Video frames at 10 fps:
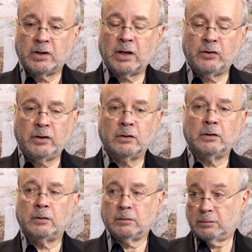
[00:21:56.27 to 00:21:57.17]
a
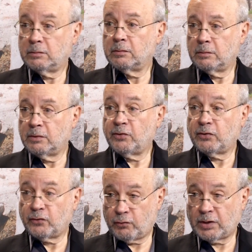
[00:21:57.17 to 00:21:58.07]
deal is
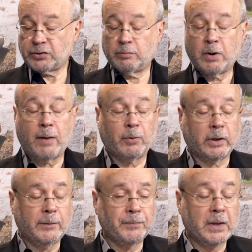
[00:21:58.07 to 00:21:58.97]
structured properly.